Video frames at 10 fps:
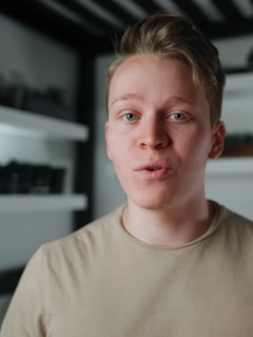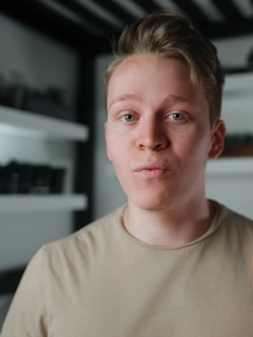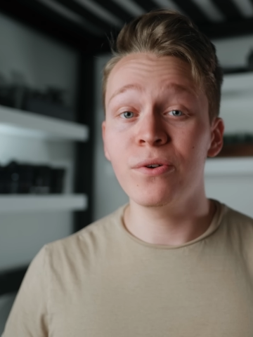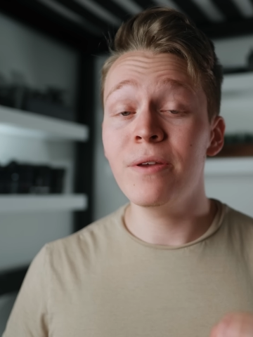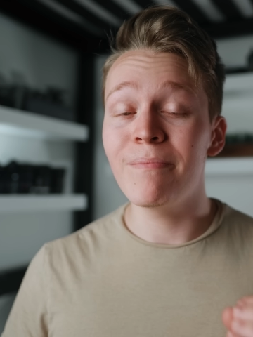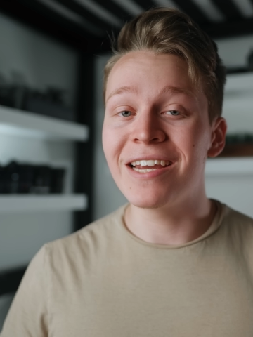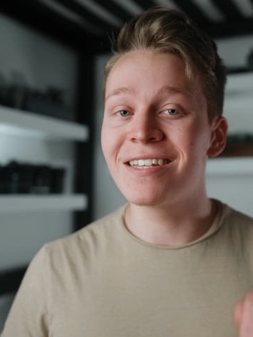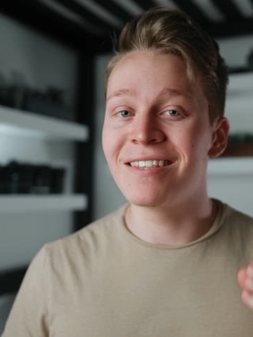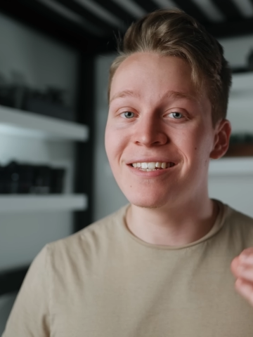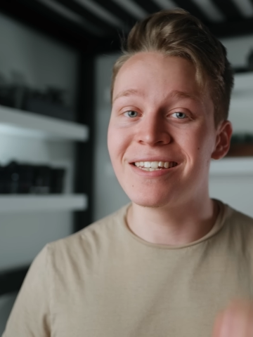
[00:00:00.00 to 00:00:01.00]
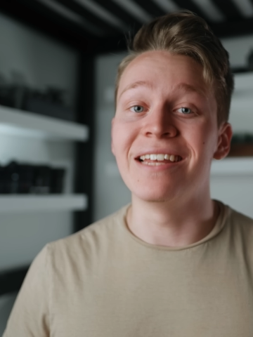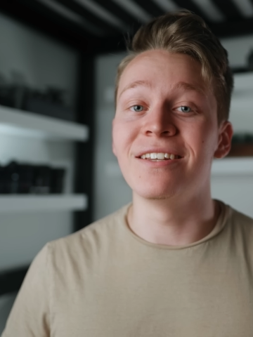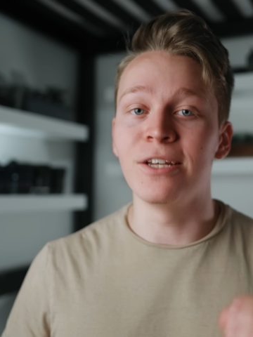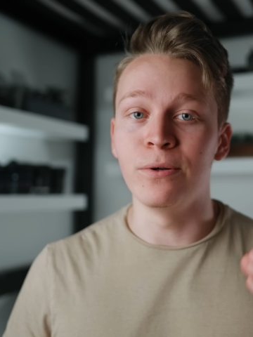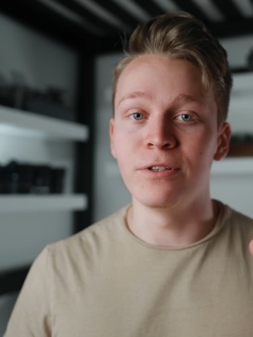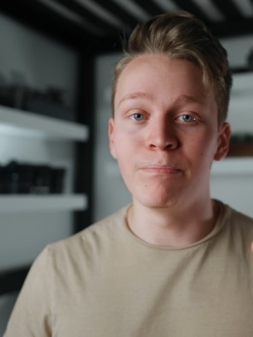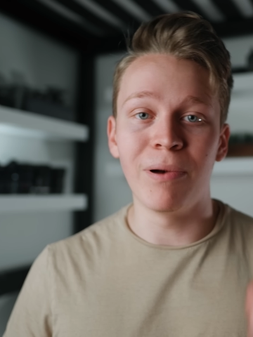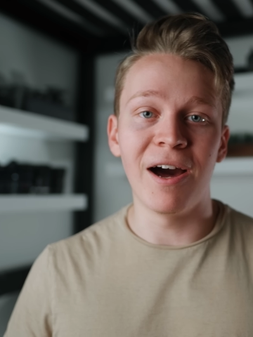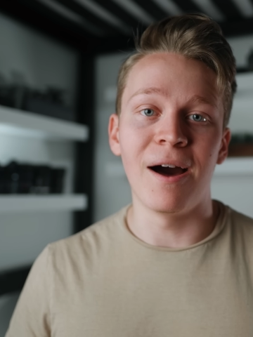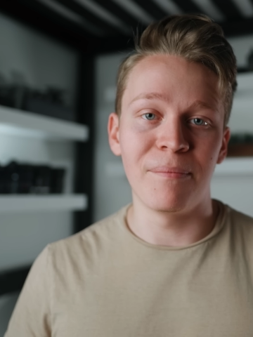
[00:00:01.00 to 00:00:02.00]
It really makes the skin tones
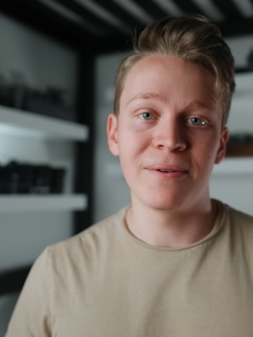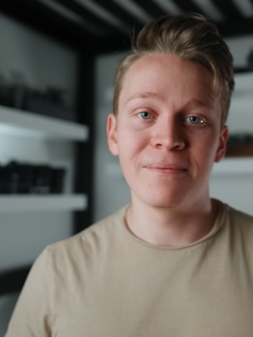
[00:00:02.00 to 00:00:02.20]
pop.